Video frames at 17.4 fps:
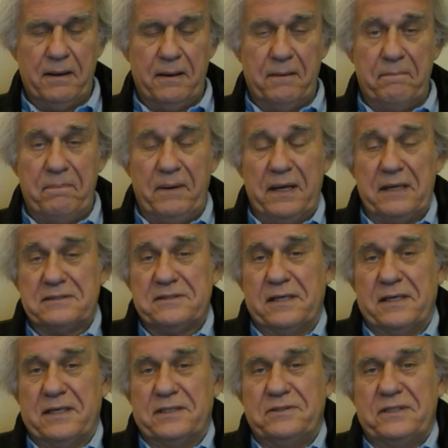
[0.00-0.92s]
But as
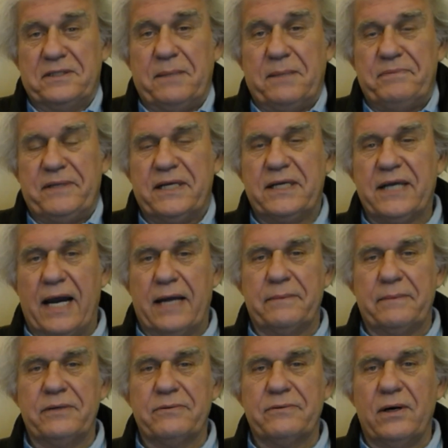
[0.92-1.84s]
long as you keep the
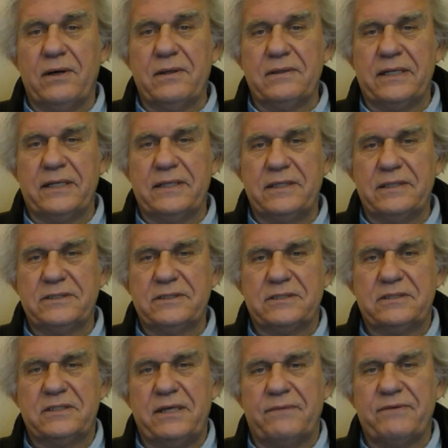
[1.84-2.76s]
economy rolling, you're
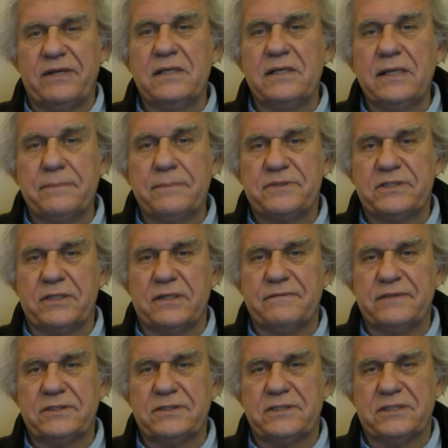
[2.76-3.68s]
just giving lip
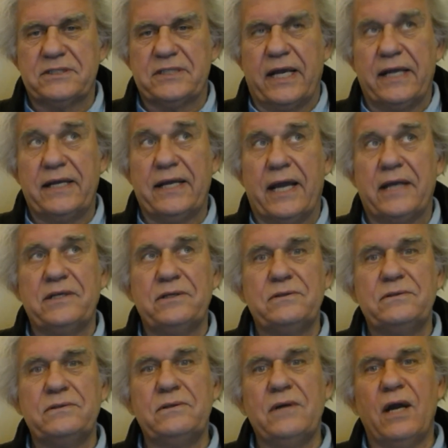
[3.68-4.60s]
service to saying that
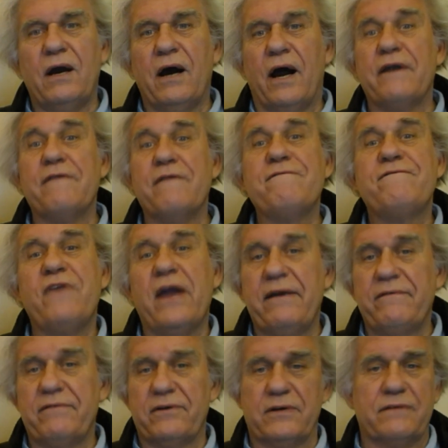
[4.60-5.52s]
you are in
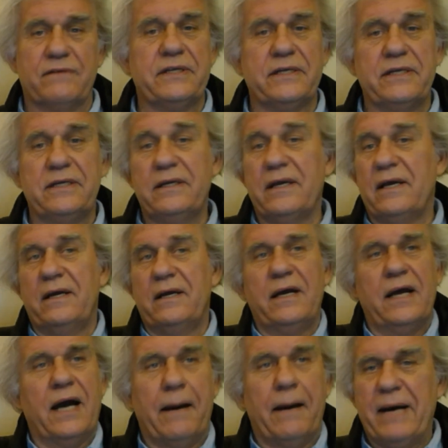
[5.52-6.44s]
favor of the
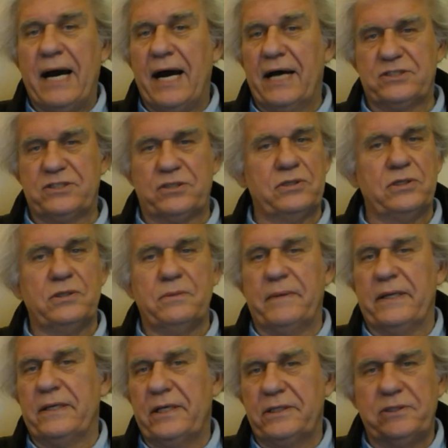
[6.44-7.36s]
Hamas group
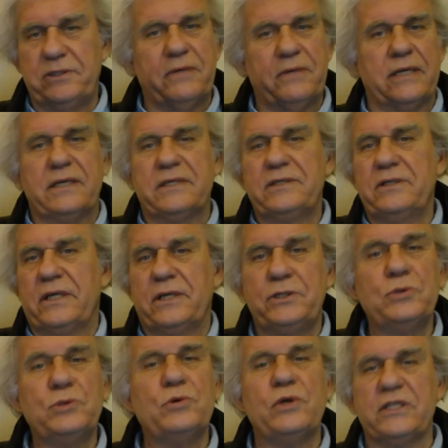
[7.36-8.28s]
and that you want to, you,
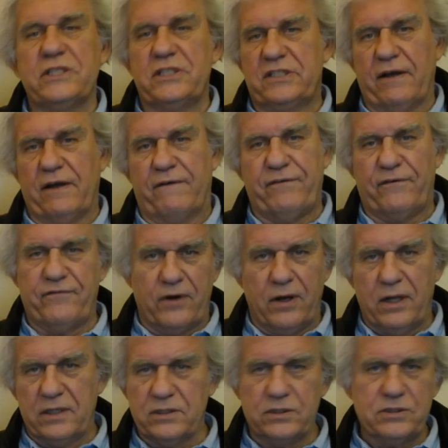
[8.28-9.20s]
you really suffer for
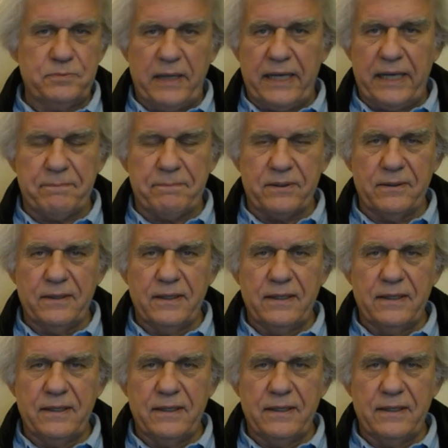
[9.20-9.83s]
all those people.